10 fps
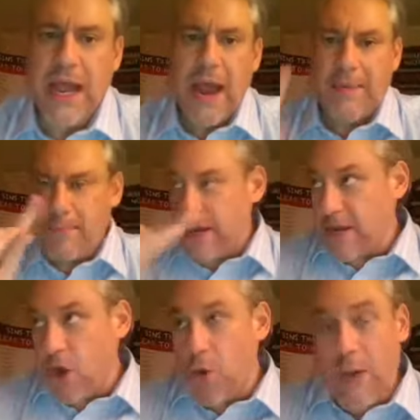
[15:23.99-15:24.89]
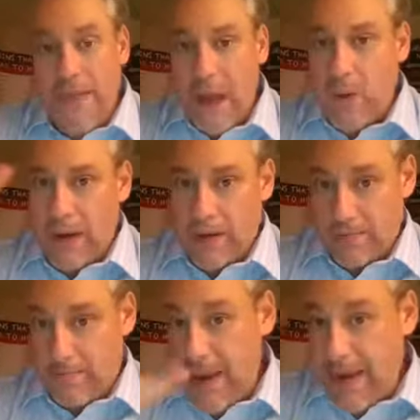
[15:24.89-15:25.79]
and many go in that way.
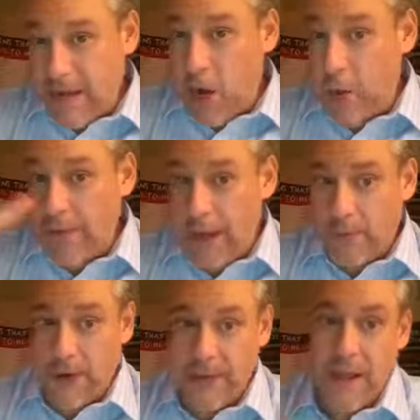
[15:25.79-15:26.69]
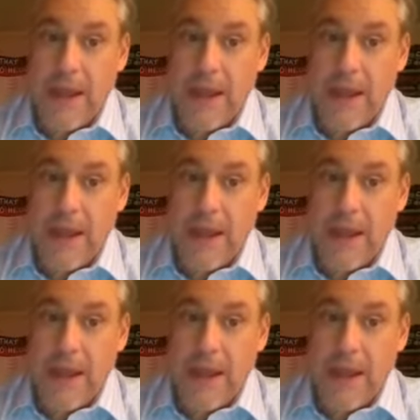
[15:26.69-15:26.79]
Many go in that way.